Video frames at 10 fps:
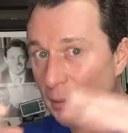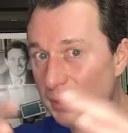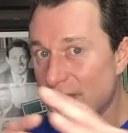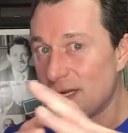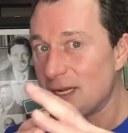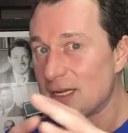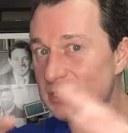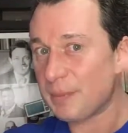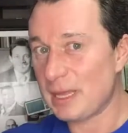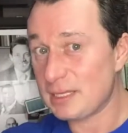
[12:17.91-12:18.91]
but then it
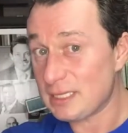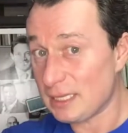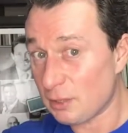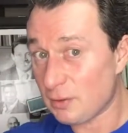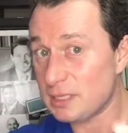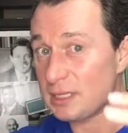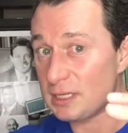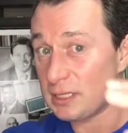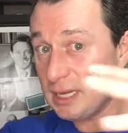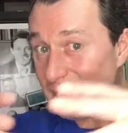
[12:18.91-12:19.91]
expands and increases